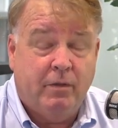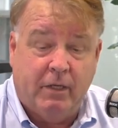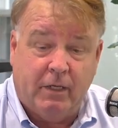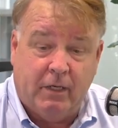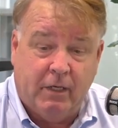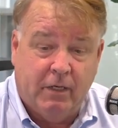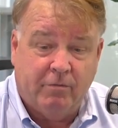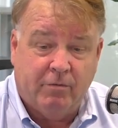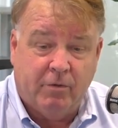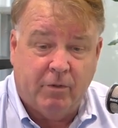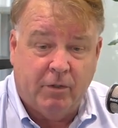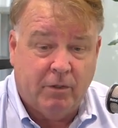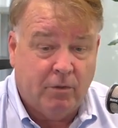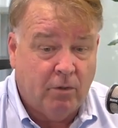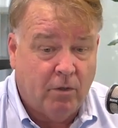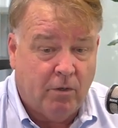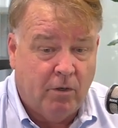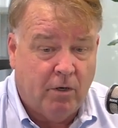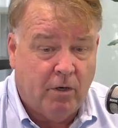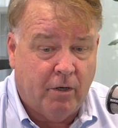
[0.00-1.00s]
They get very
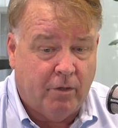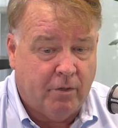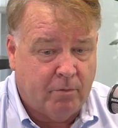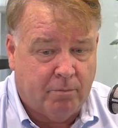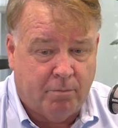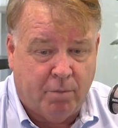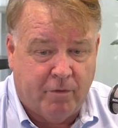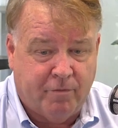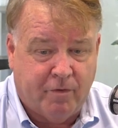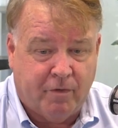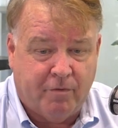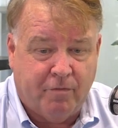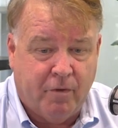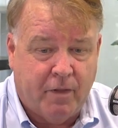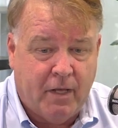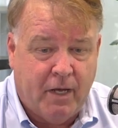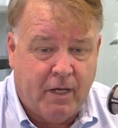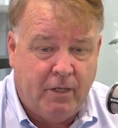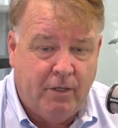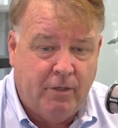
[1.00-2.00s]
long. They're perfect for
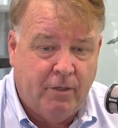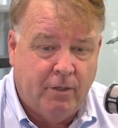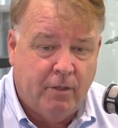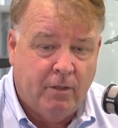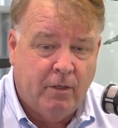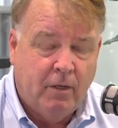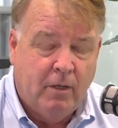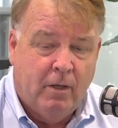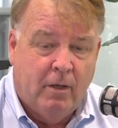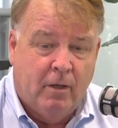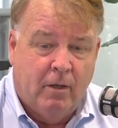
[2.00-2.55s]
that year.